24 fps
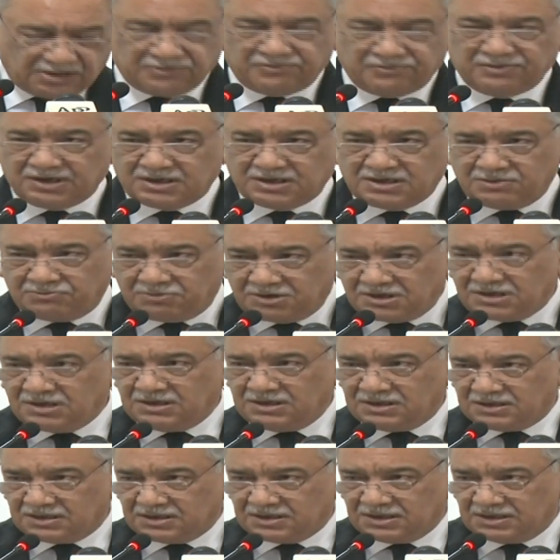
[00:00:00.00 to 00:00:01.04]
of activity
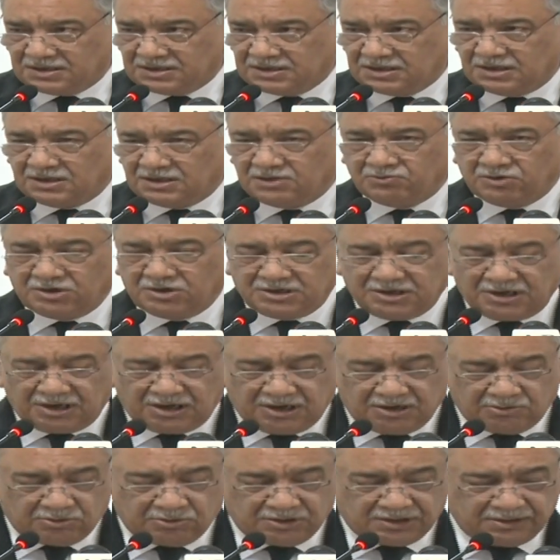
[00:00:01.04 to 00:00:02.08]
is this that we're
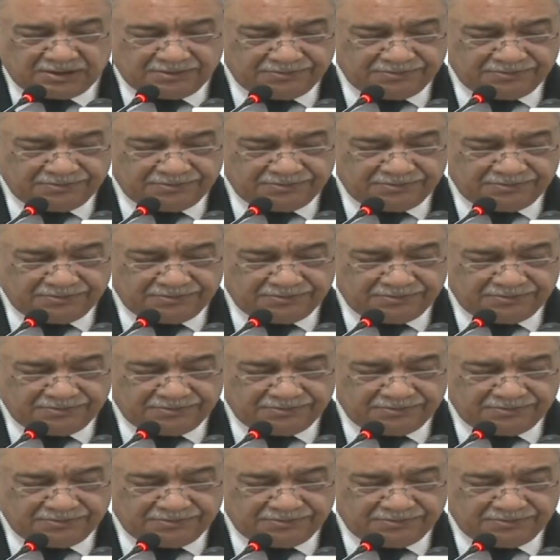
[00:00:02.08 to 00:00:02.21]
dealing with.